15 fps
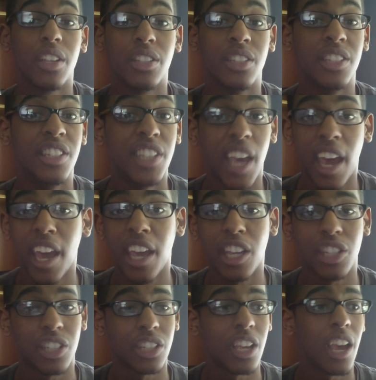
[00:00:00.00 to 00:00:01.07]
is
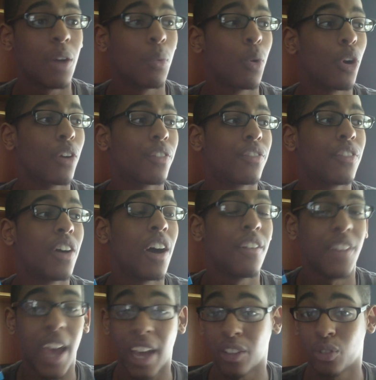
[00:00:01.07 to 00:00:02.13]
days worth
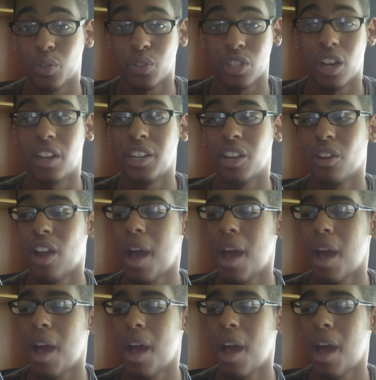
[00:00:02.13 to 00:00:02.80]
of extras on here.